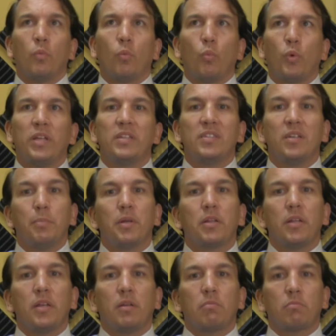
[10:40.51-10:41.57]
we
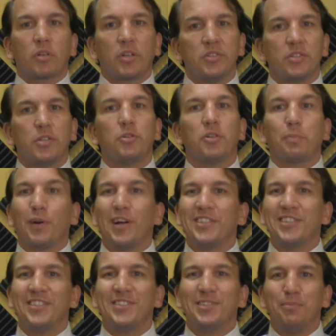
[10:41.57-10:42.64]
typically consider
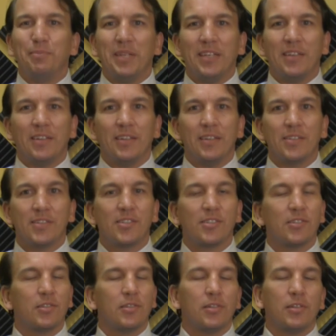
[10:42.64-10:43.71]
depression to be
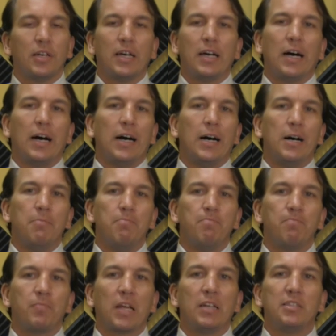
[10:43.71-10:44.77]
this
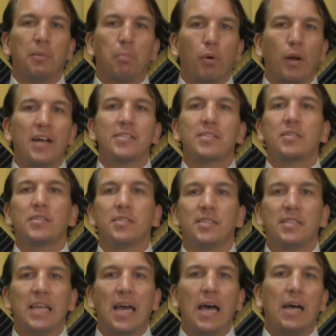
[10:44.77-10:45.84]
depressed,
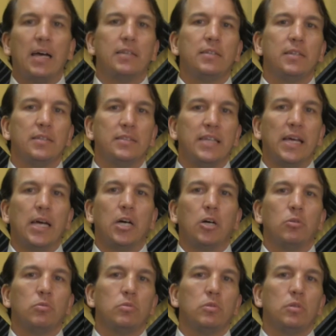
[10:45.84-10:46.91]
sad,
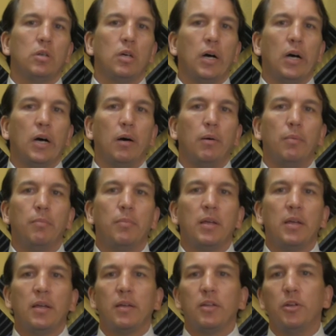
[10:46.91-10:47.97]
down,
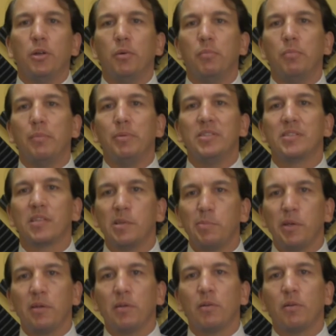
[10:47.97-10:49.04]
maybe
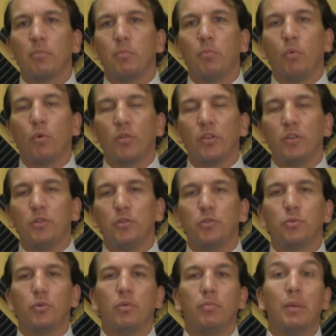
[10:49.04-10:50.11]
sleeping more than
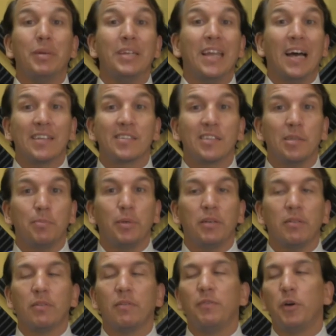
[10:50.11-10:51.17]
usual, maybe not
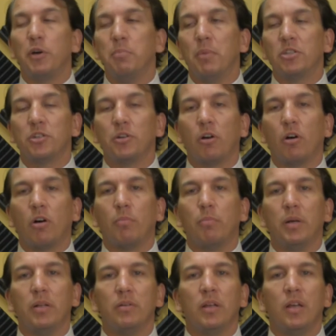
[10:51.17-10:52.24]
sleeping very much at all,
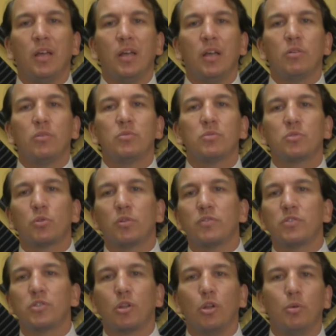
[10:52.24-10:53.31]
but sort of
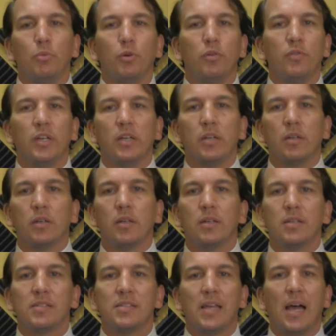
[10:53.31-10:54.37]
slow-moving,
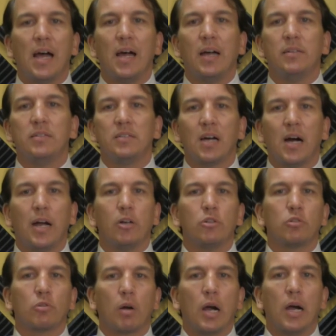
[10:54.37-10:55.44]
sad,
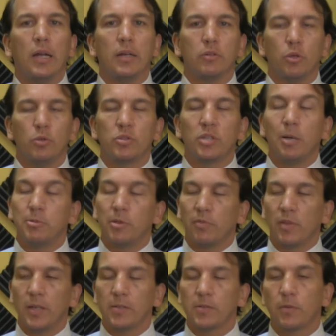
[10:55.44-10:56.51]
tired, crying, those types of
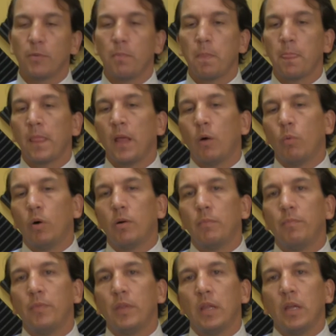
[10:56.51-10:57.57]
things.
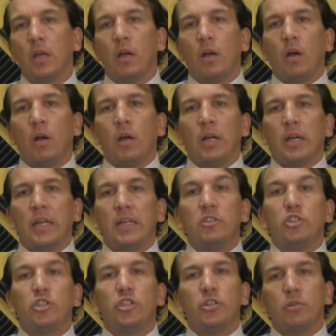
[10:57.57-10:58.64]
Well, in
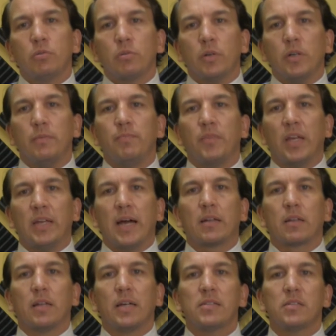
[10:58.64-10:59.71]
children and
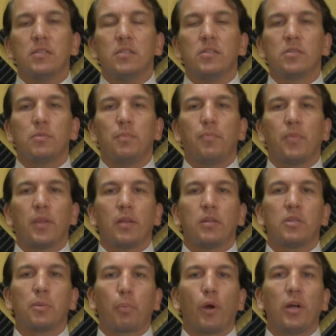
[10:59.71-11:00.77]
adolescents,
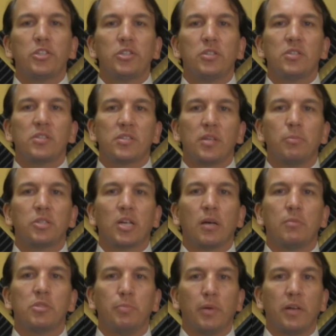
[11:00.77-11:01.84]
depression sometimes